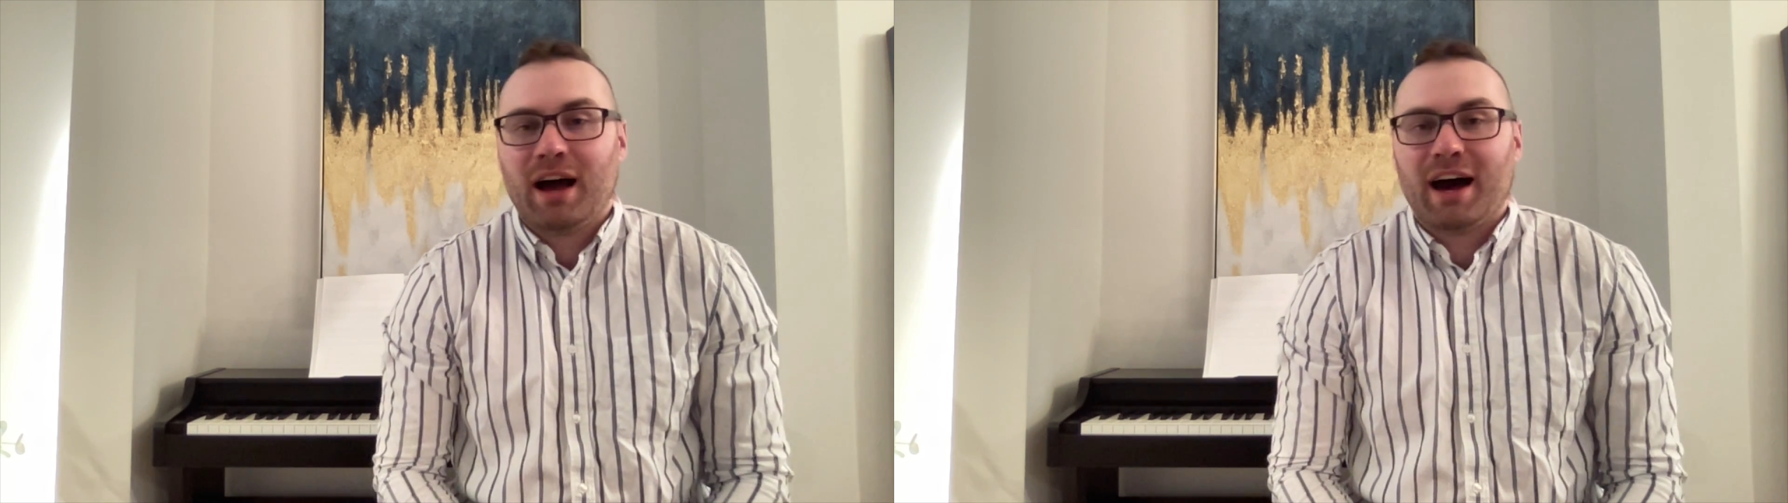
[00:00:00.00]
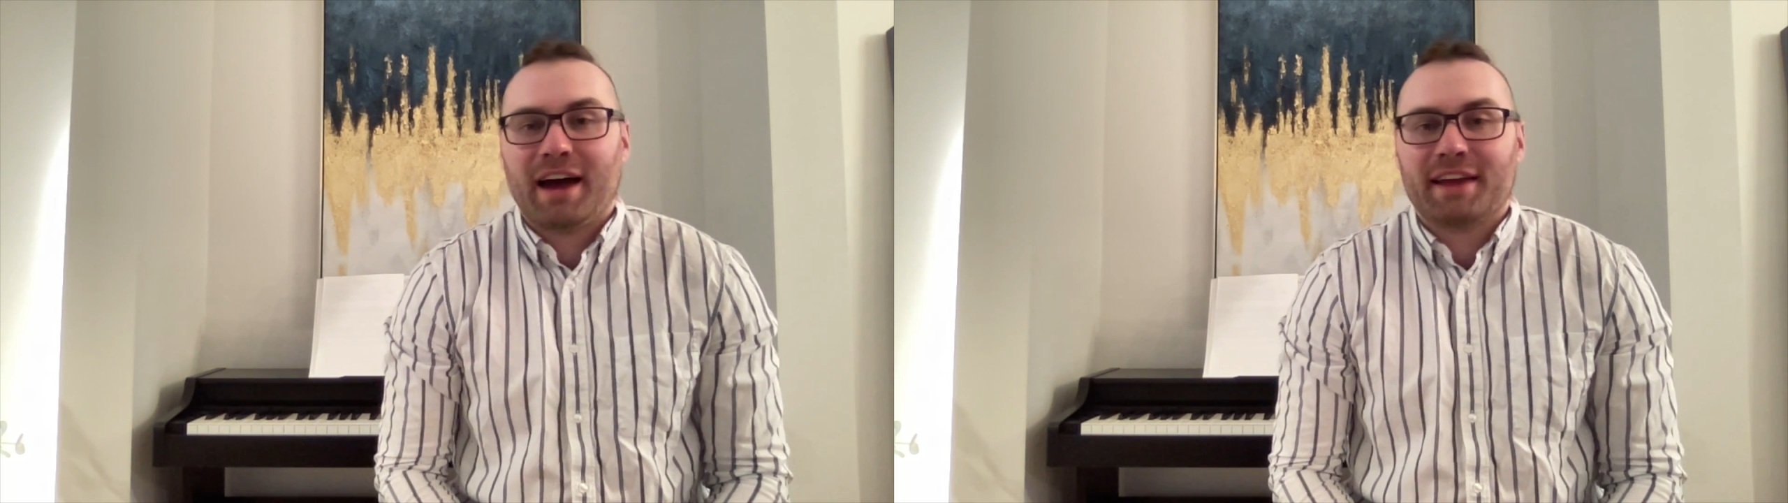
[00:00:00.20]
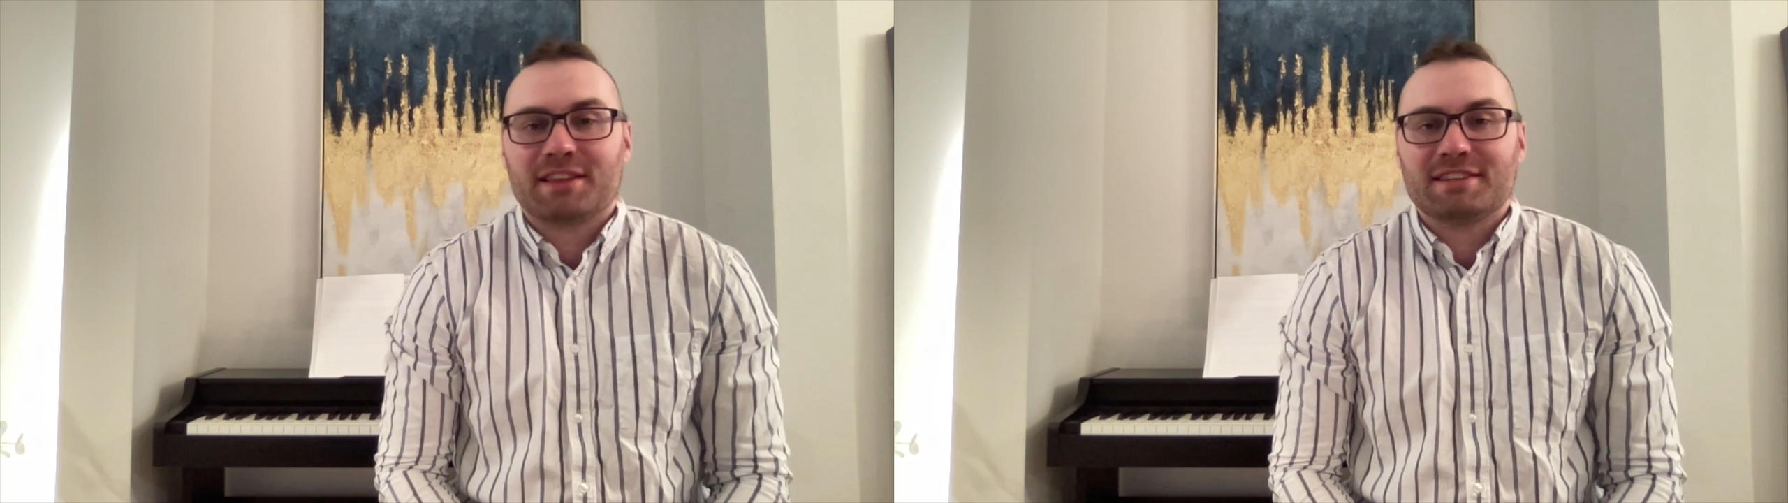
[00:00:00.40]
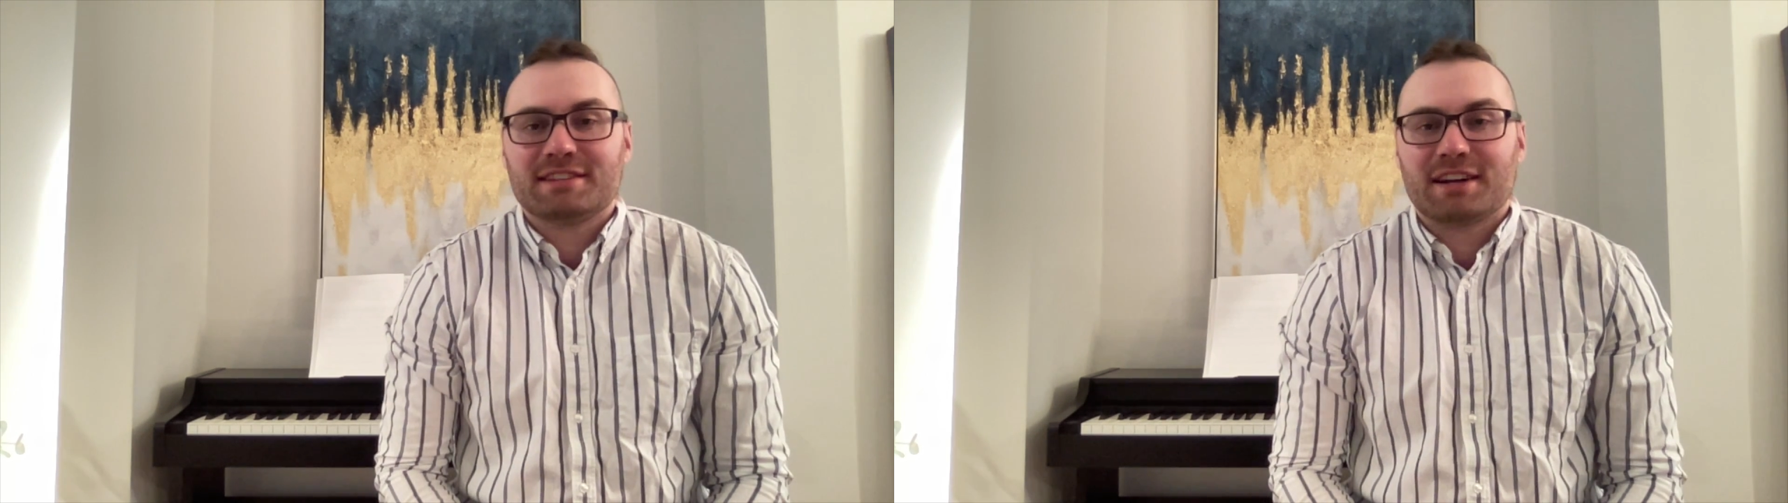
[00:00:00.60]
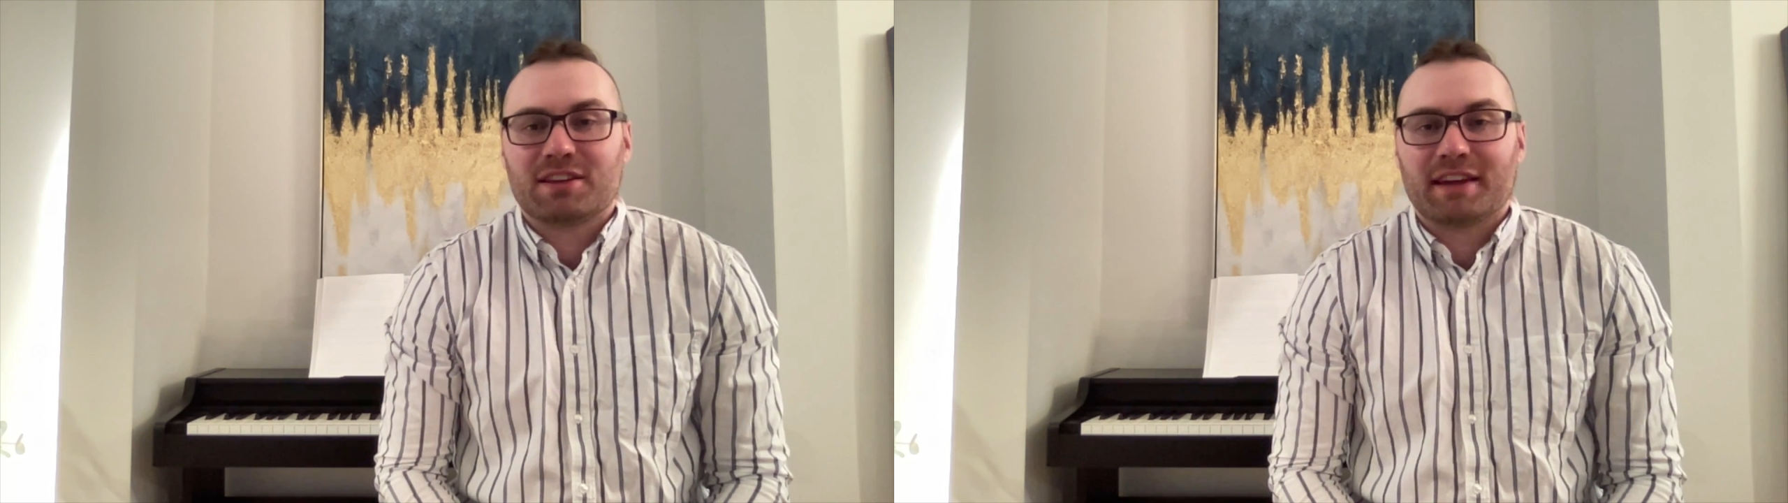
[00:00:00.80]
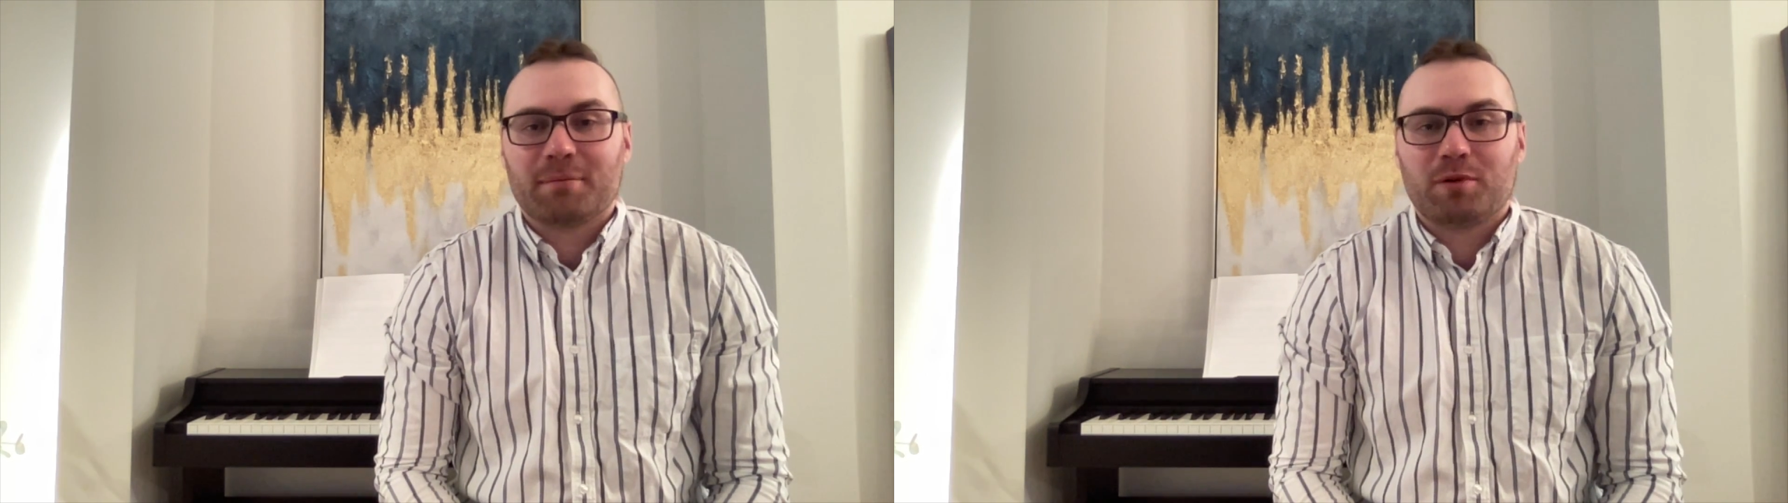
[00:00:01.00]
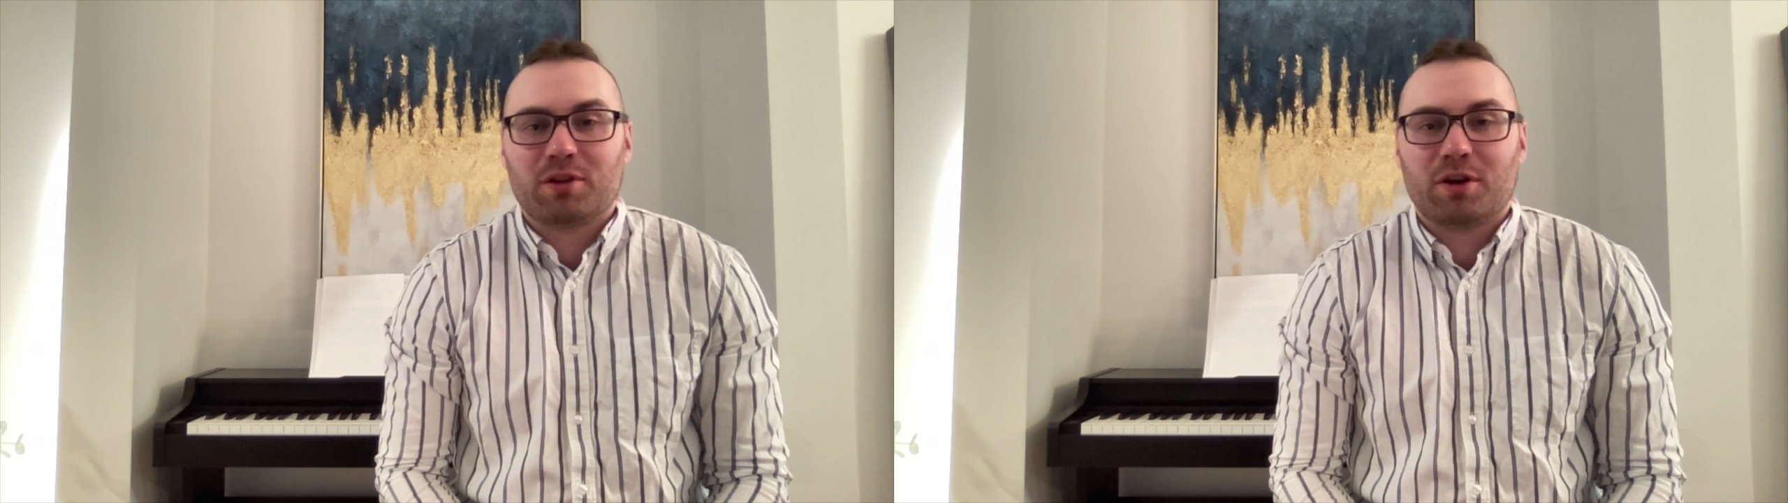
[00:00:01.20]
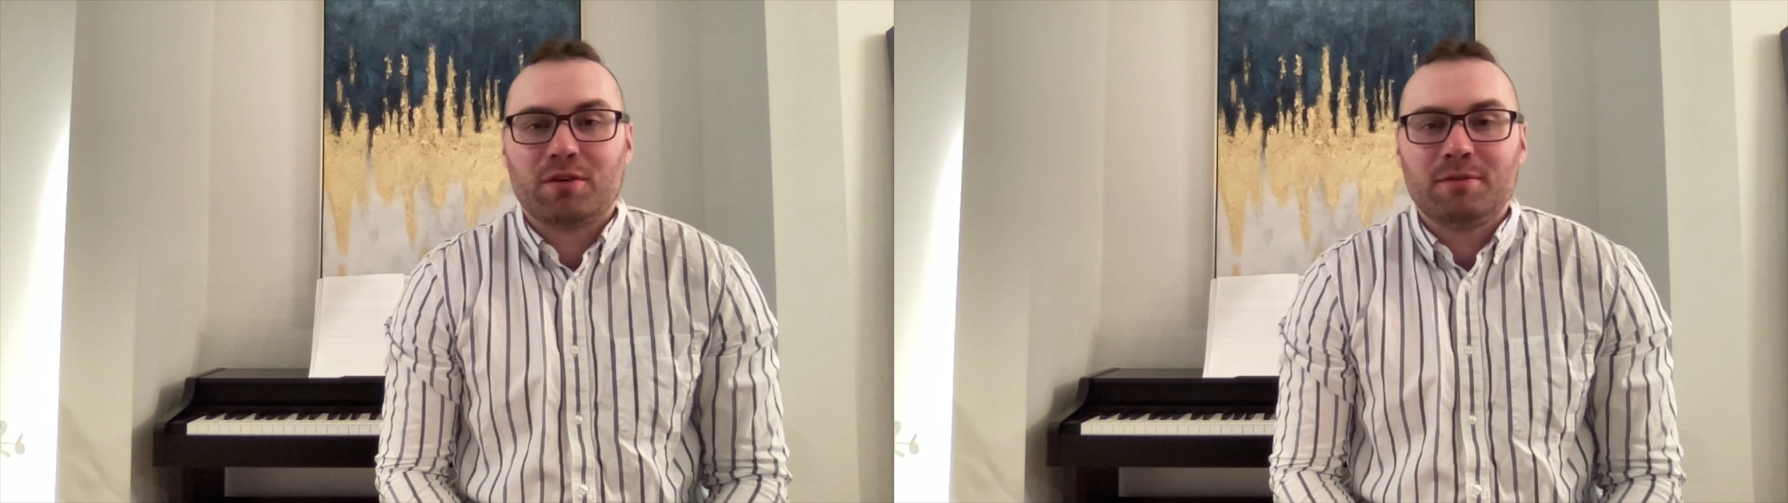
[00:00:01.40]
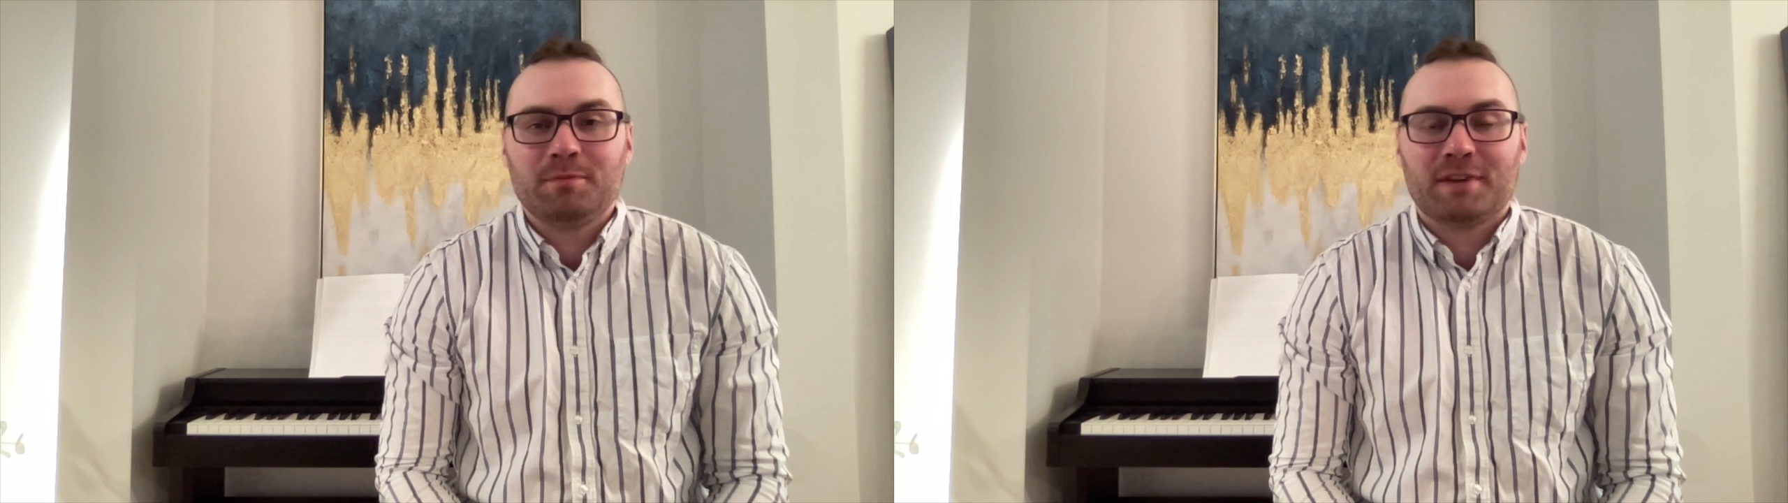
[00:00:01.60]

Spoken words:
I listed a link below